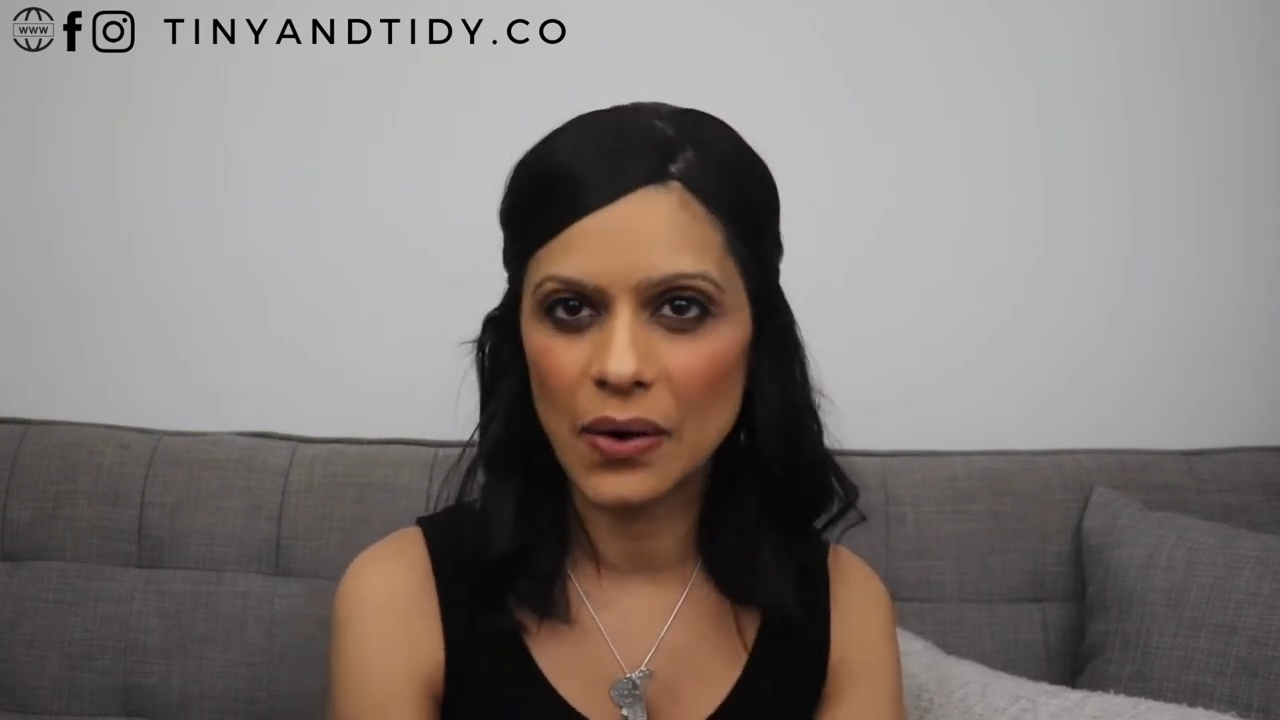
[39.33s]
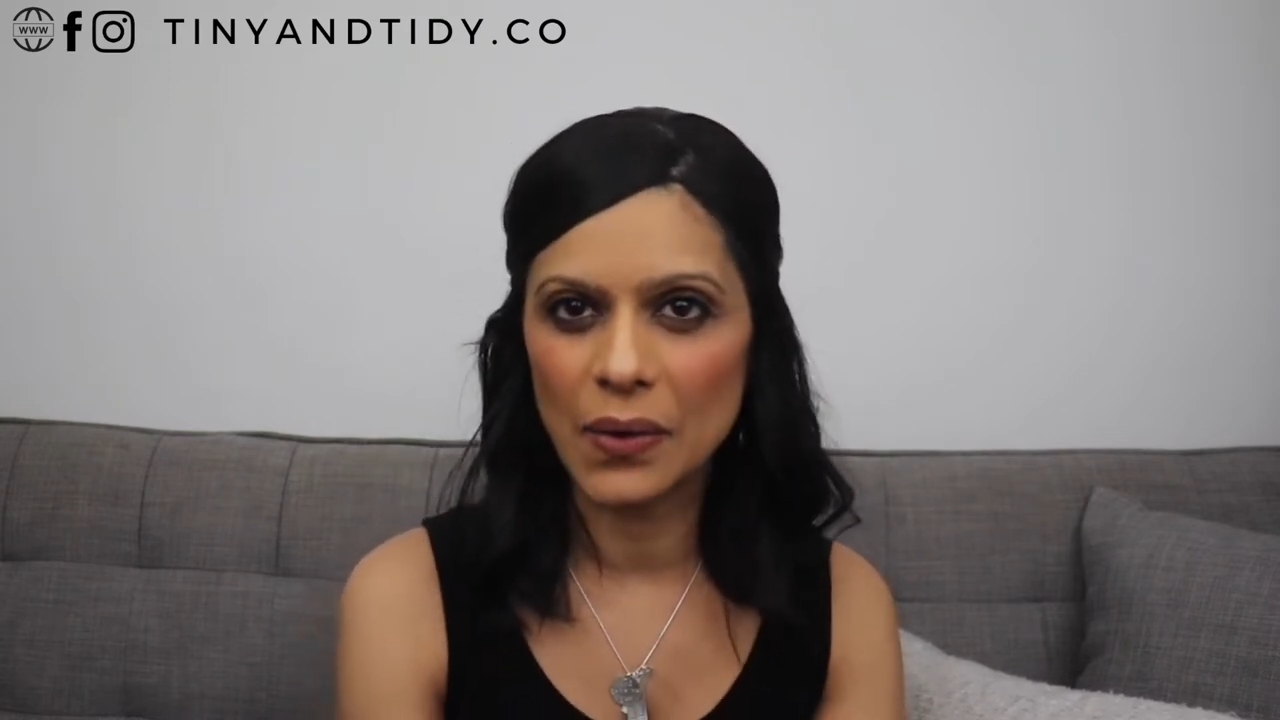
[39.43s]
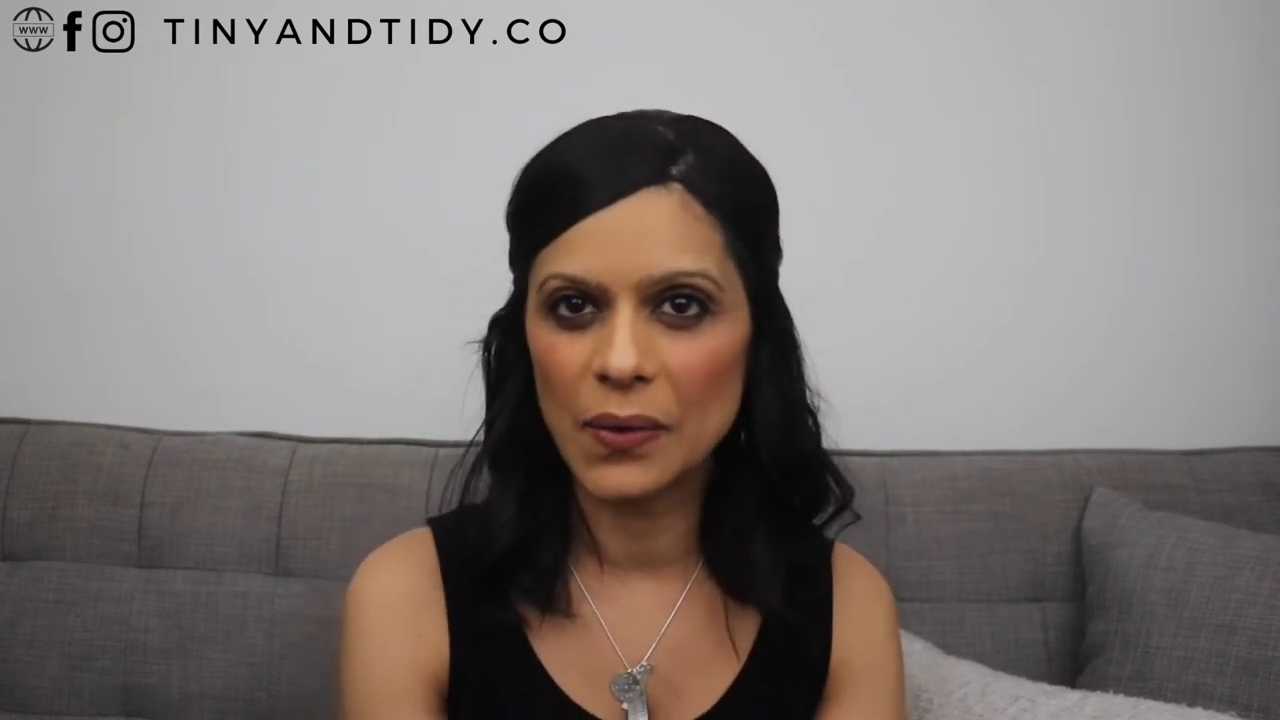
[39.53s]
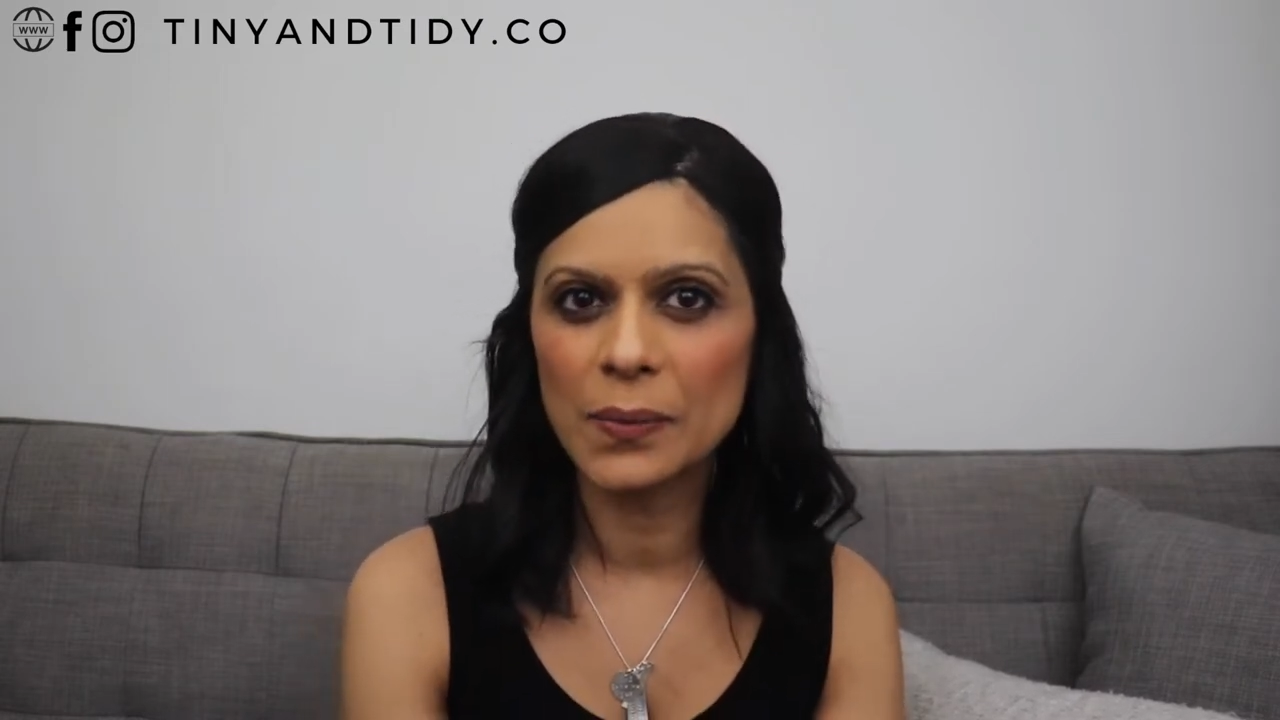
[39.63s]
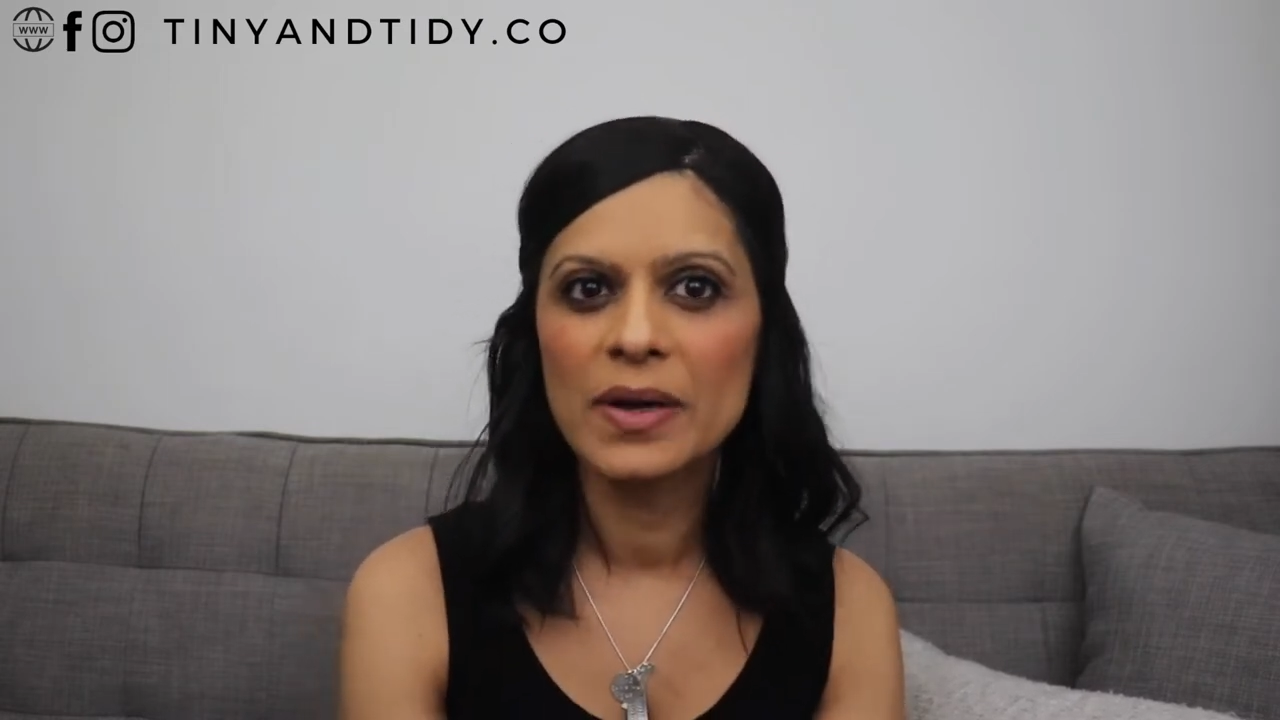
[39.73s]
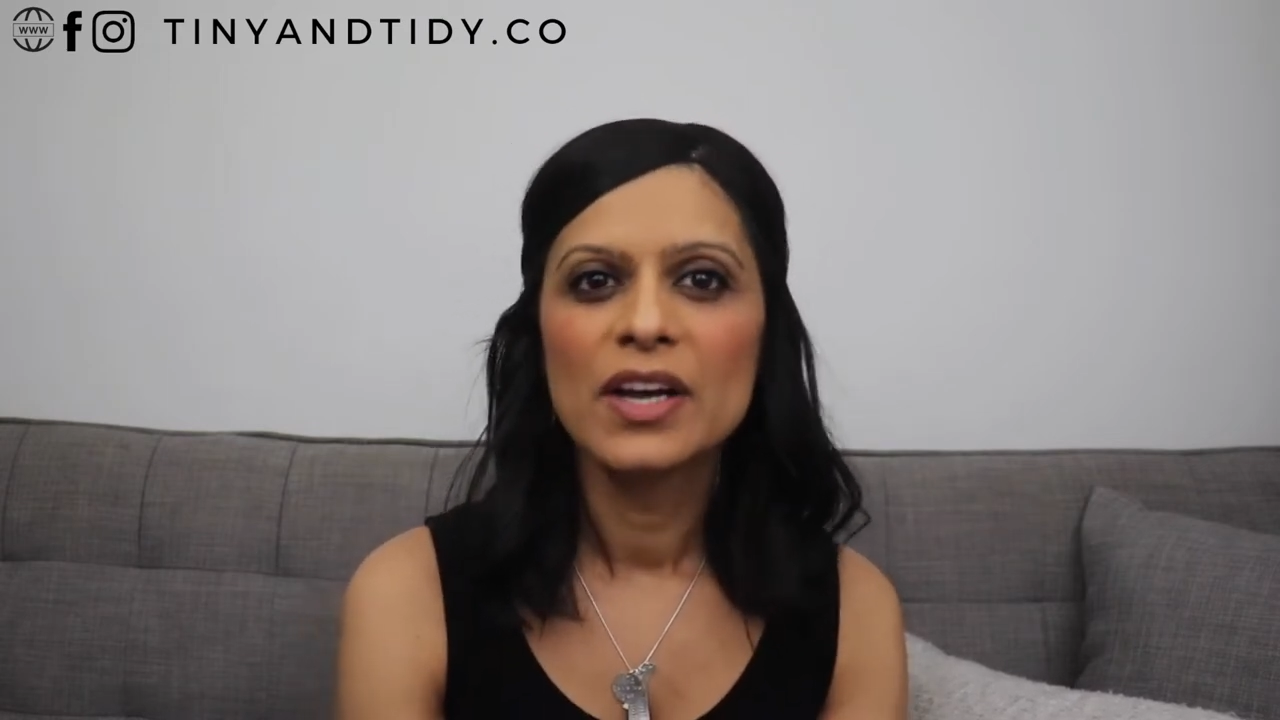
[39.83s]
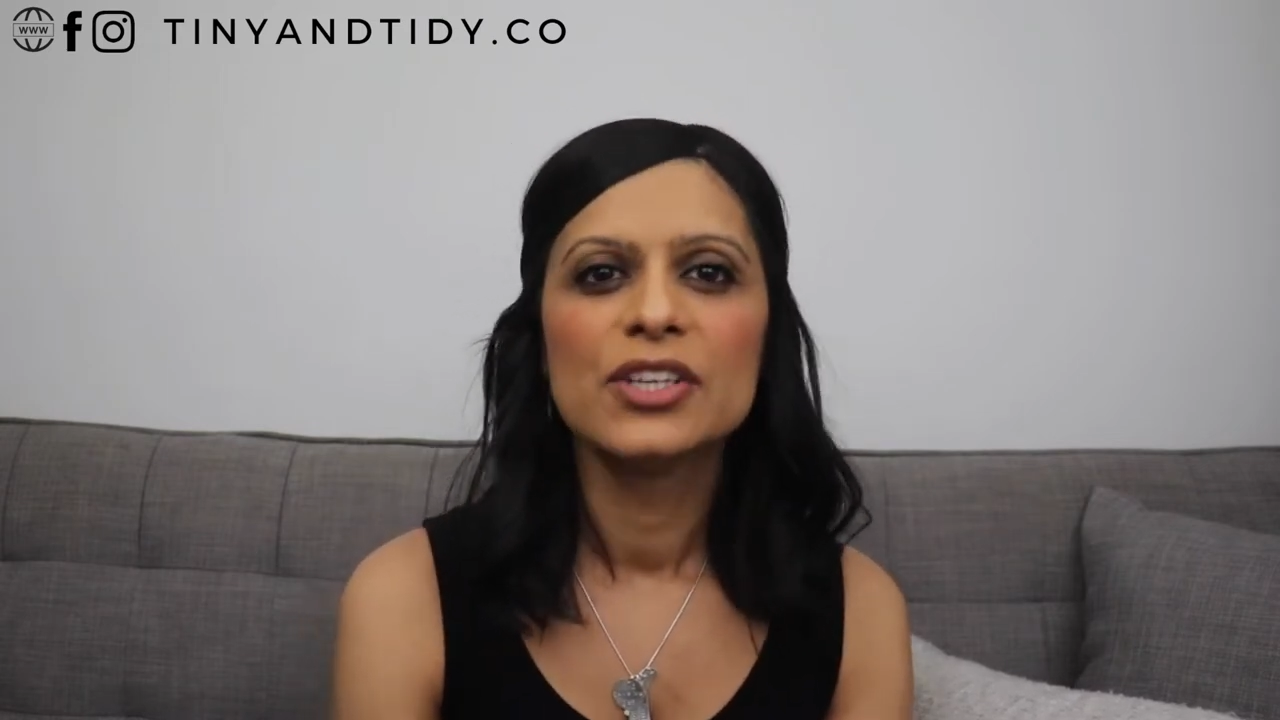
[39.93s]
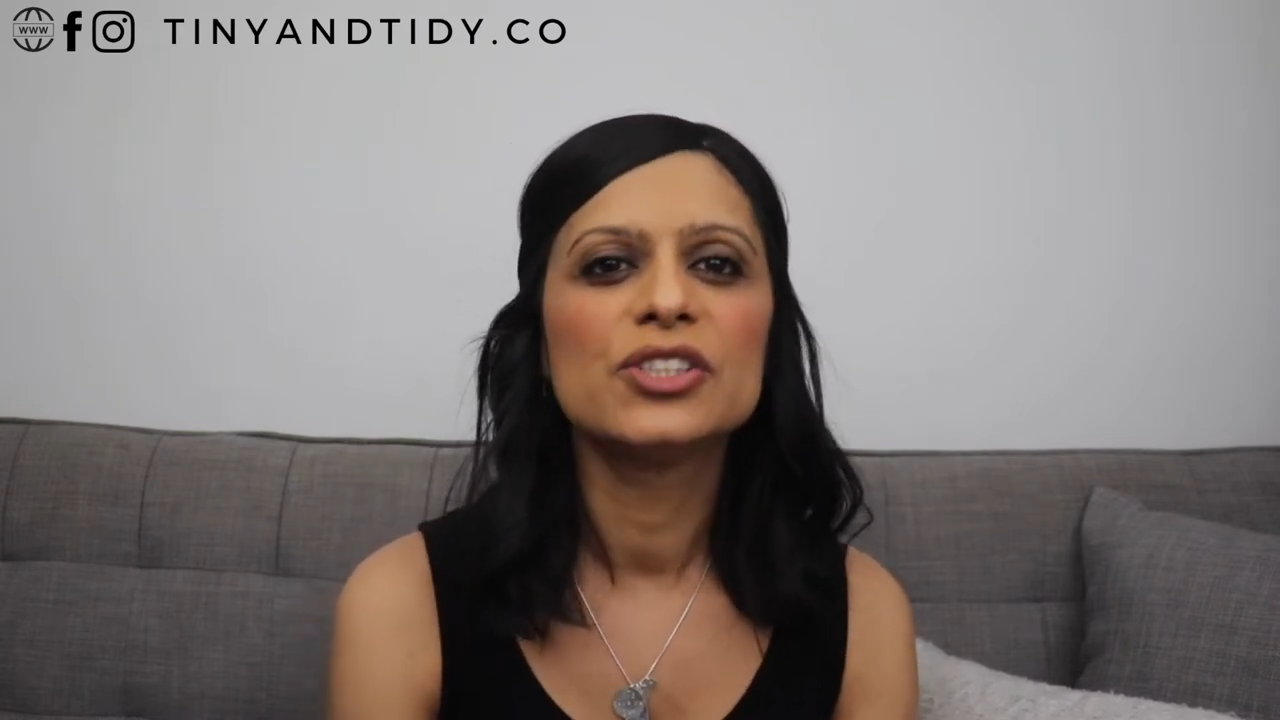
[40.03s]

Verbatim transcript: home,